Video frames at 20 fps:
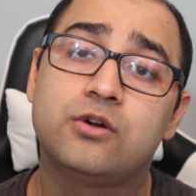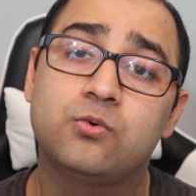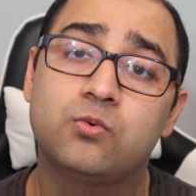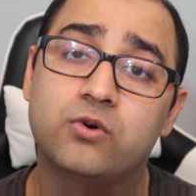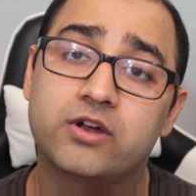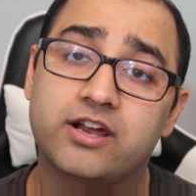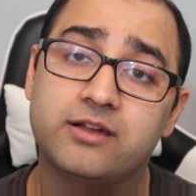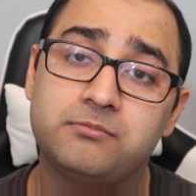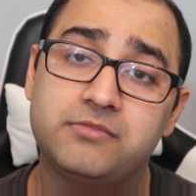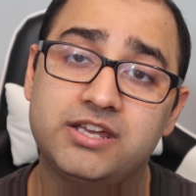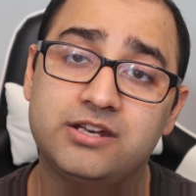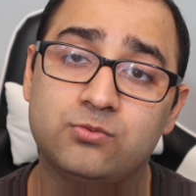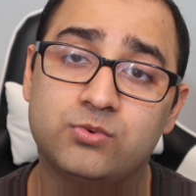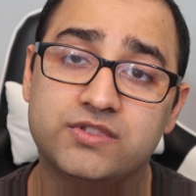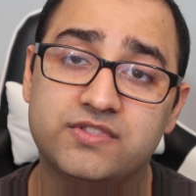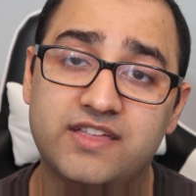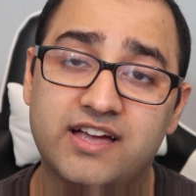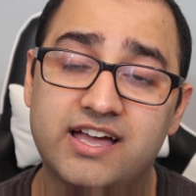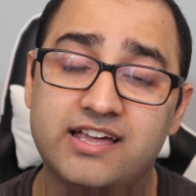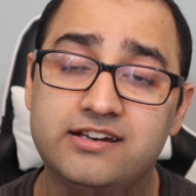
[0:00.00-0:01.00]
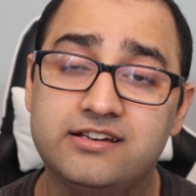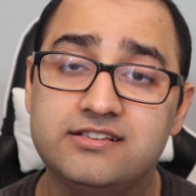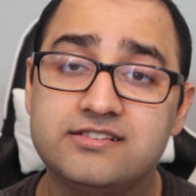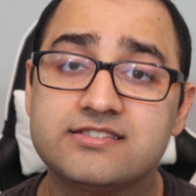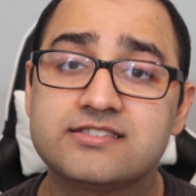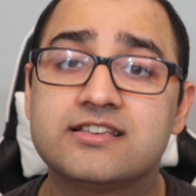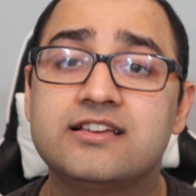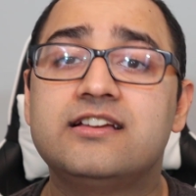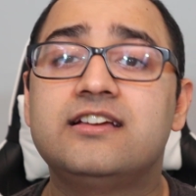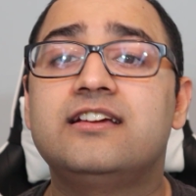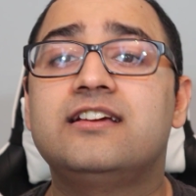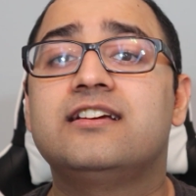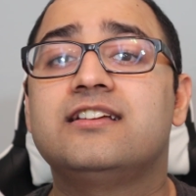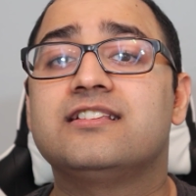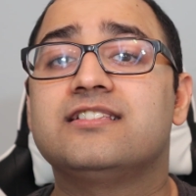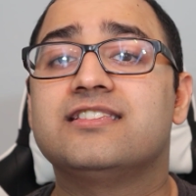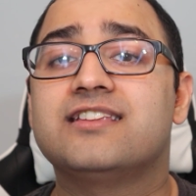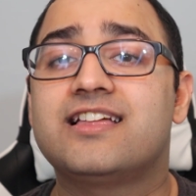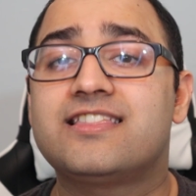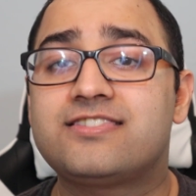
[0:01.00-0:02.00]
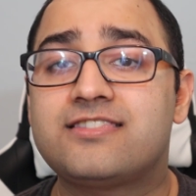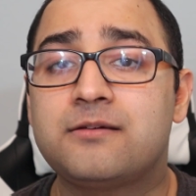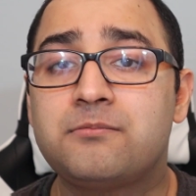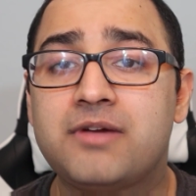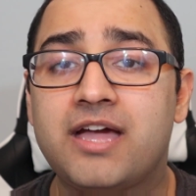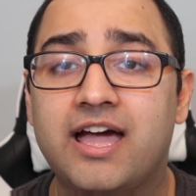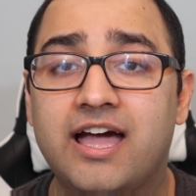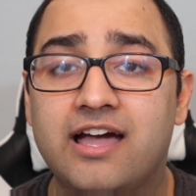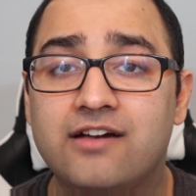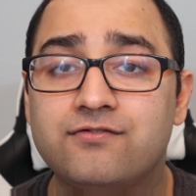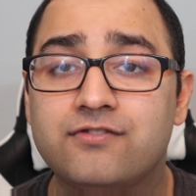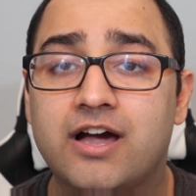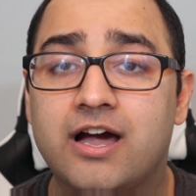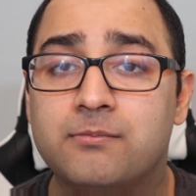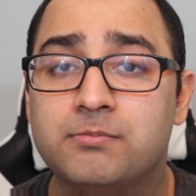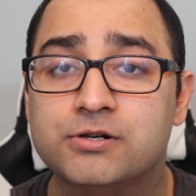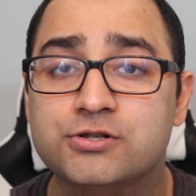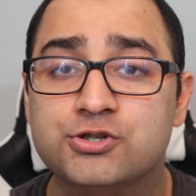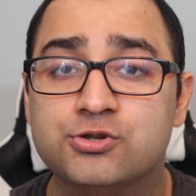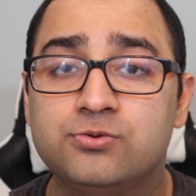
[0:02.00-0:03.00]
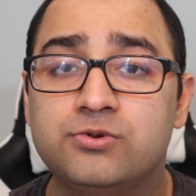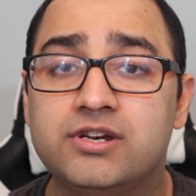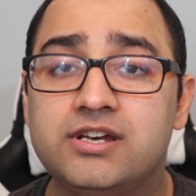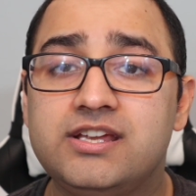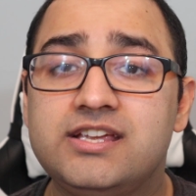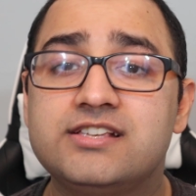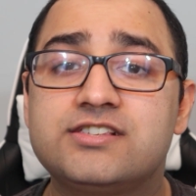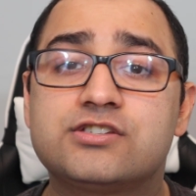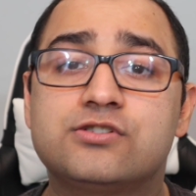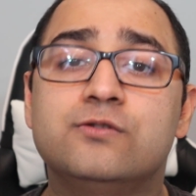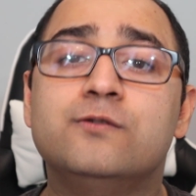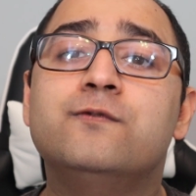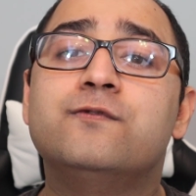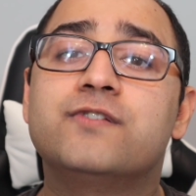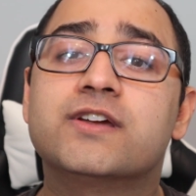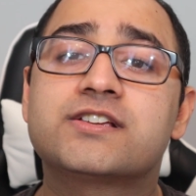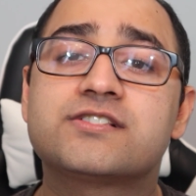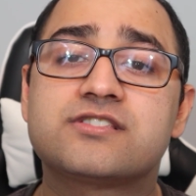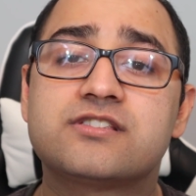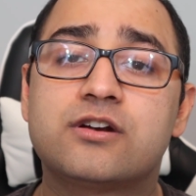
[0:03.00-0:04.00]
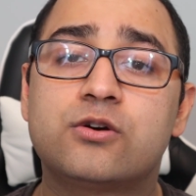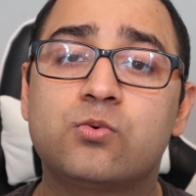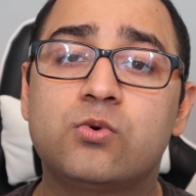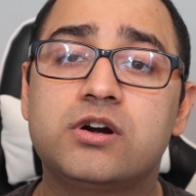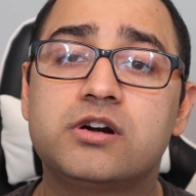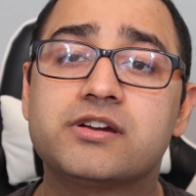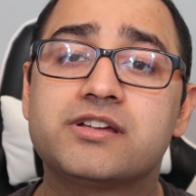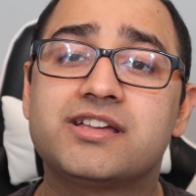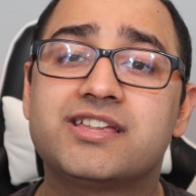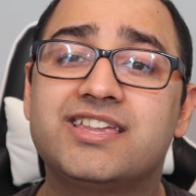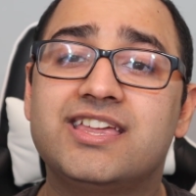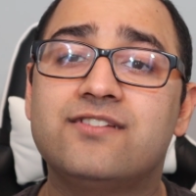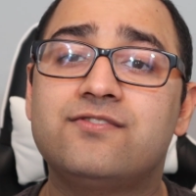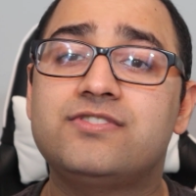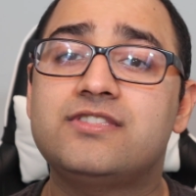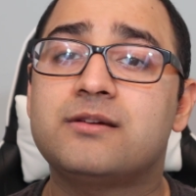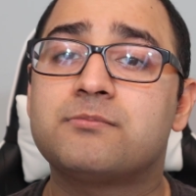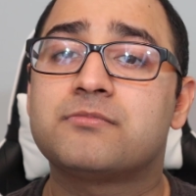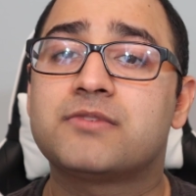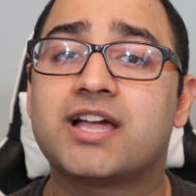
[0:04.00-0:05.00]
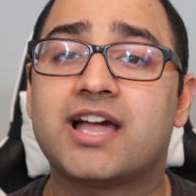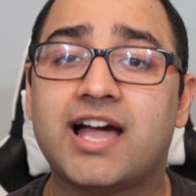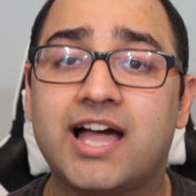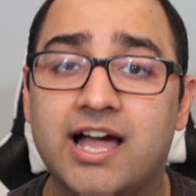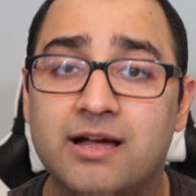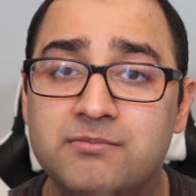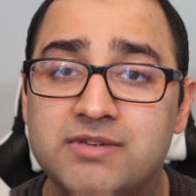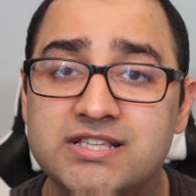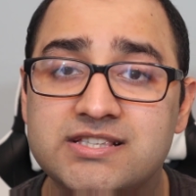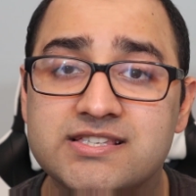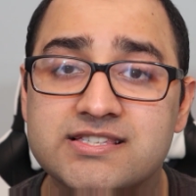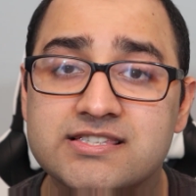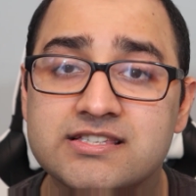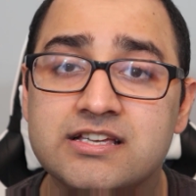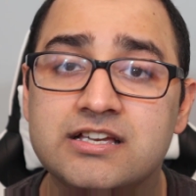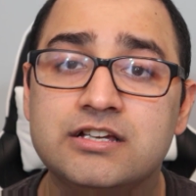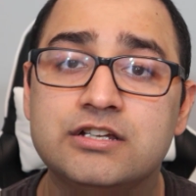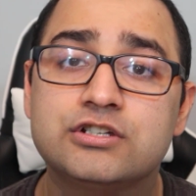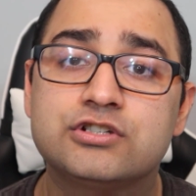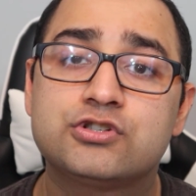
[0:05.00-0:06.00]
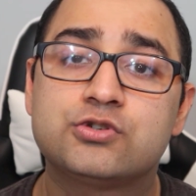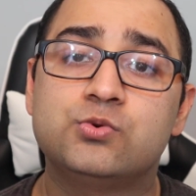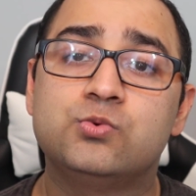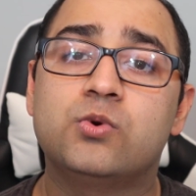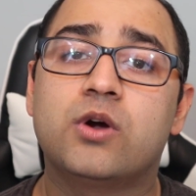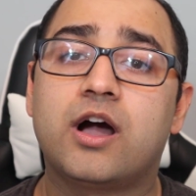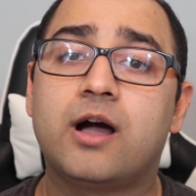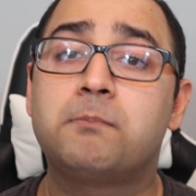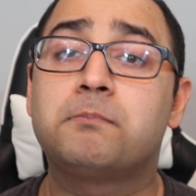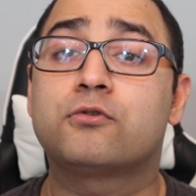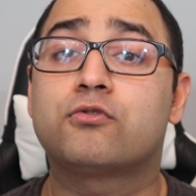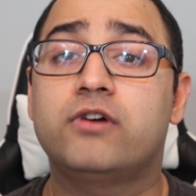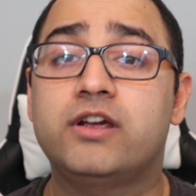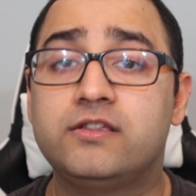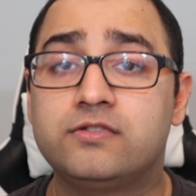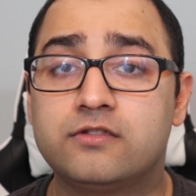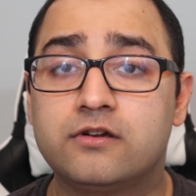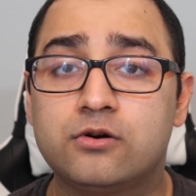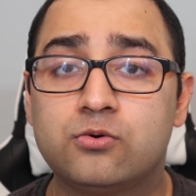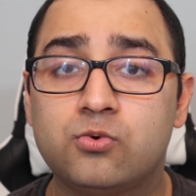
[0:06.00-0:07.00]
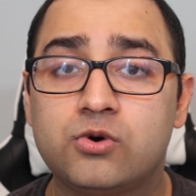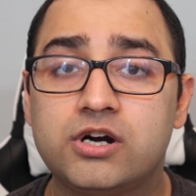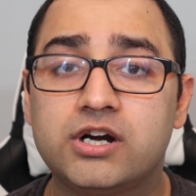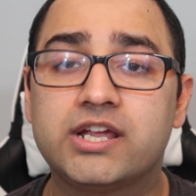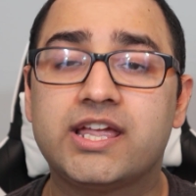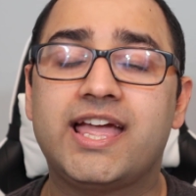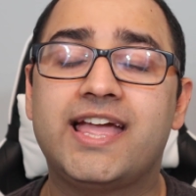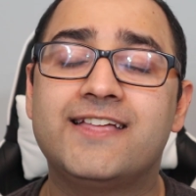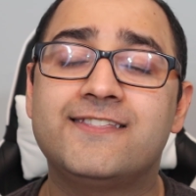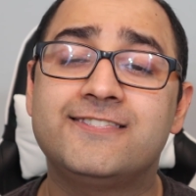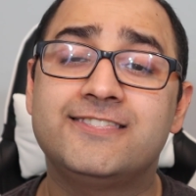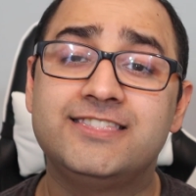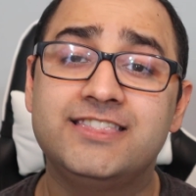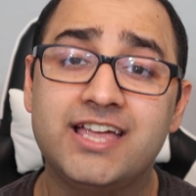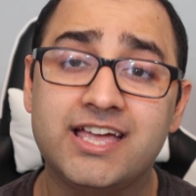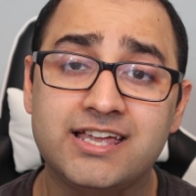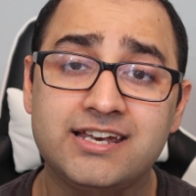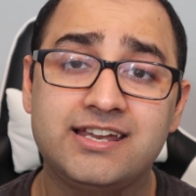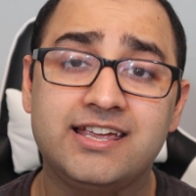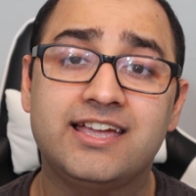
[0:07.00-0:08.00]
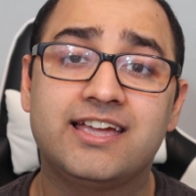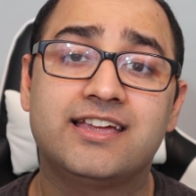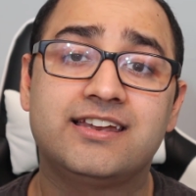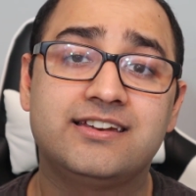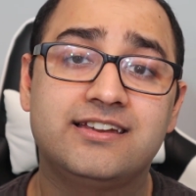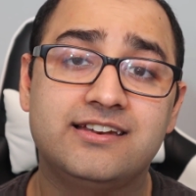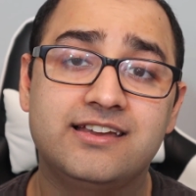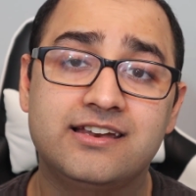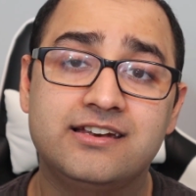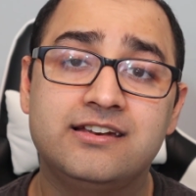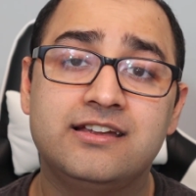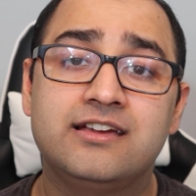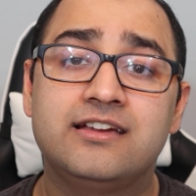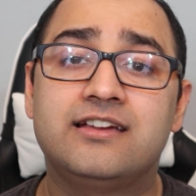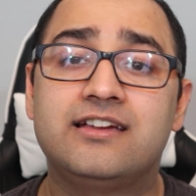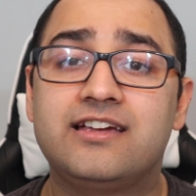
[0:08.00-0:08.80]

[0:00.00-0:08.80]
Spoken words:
What I mean with that is, let them have opportunities to fix their work, give them comments to upgrade their work, and then hand it in